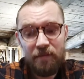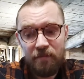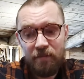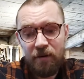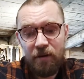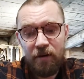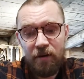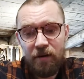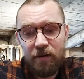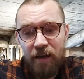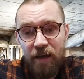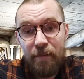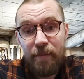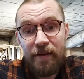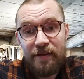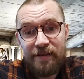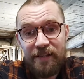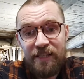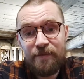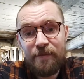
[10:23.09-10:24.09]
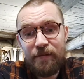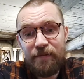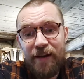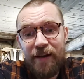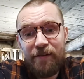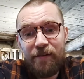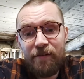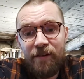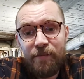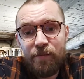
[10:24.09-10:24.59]
Ebony is actually my
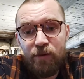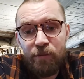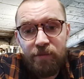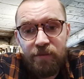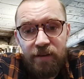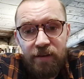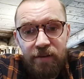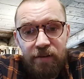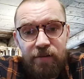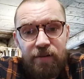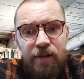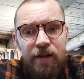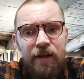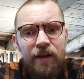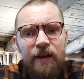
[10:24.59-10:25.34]
favorite fretboard material.